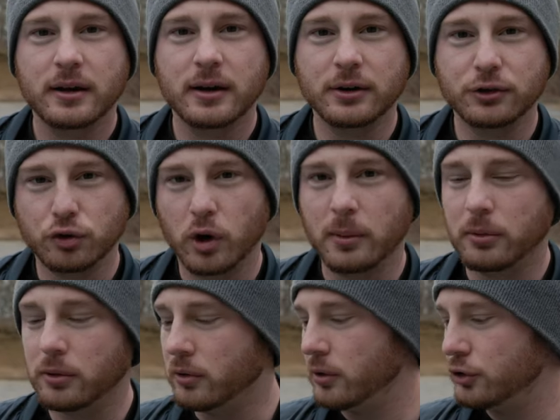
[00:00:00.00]

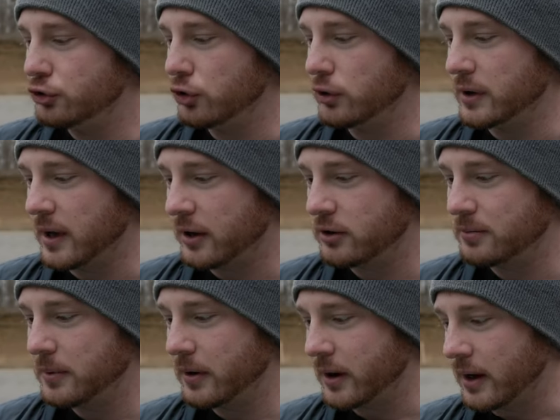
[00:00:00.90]
enjoyable shooting
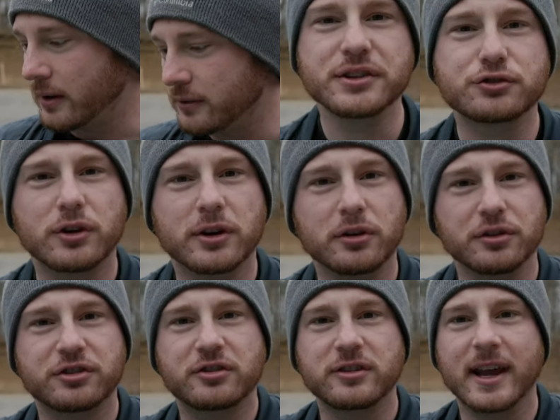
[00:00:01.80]
experience. This trigger
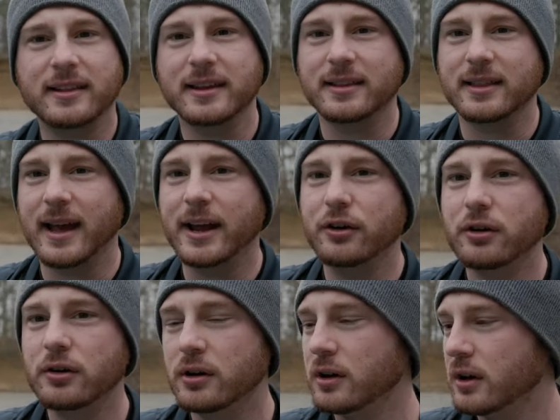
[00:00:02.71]
is slightly
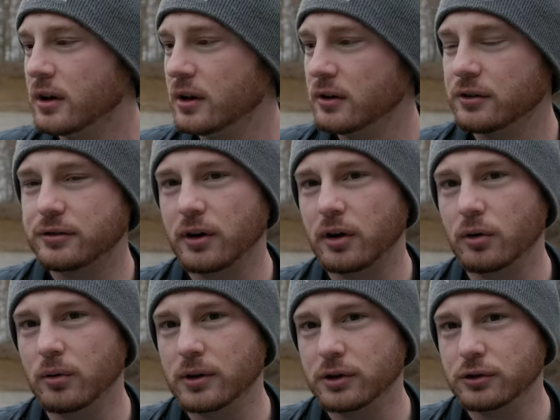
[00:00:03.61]
lighter,
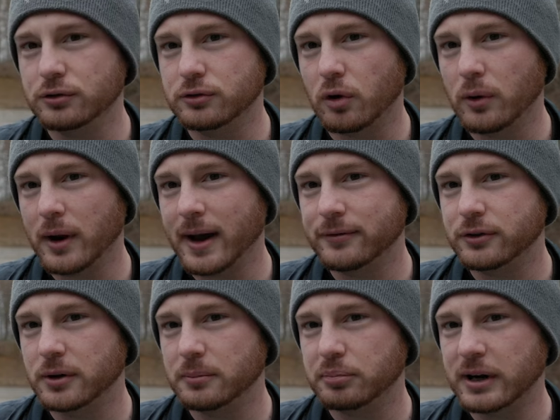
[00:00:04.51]
so you don't have
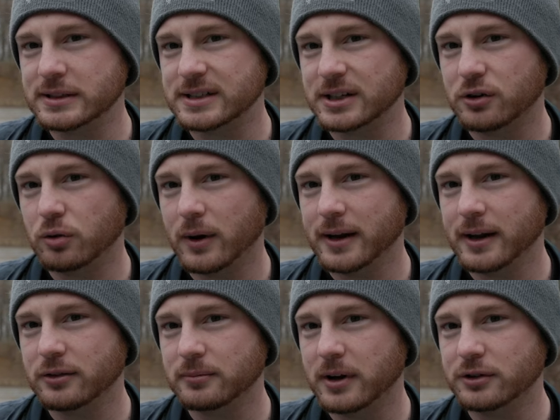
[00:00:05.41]
to depress it quite
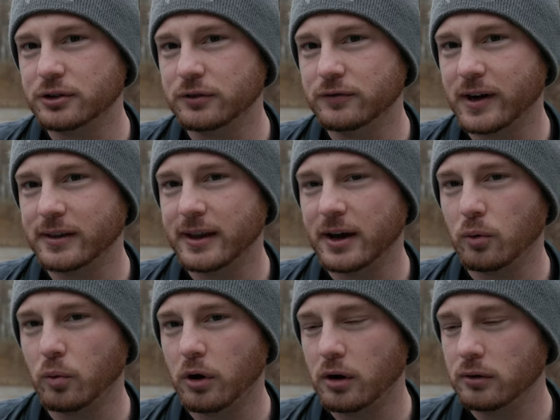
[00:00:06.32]
as much. You find that
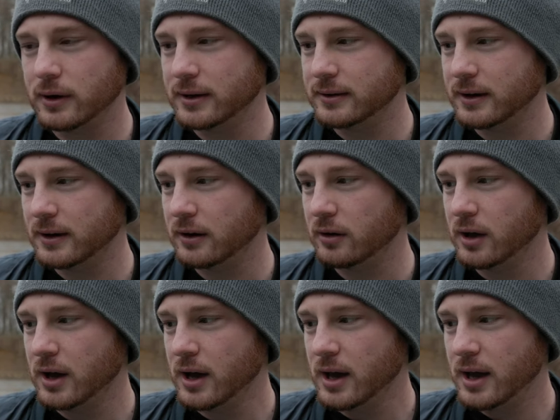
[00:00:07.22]
wall right there,
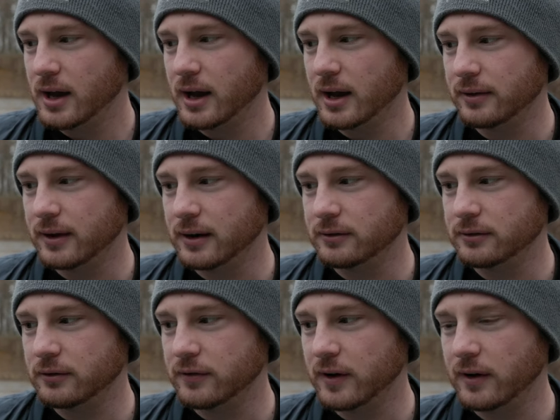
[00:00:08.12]
and then
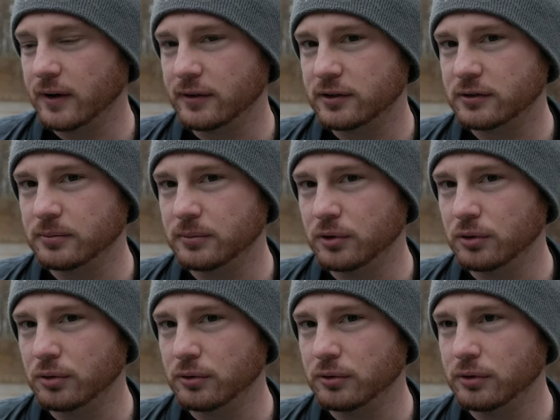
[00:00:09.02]
it's a very
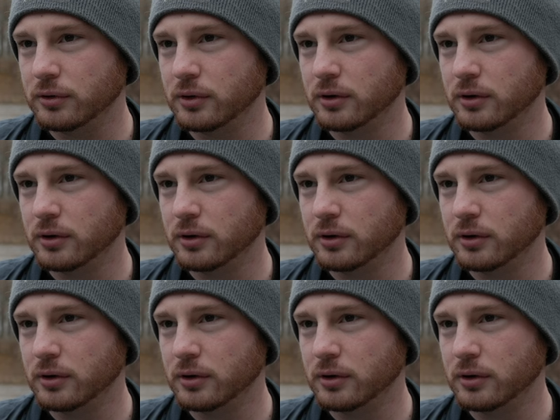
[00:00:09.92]
smooth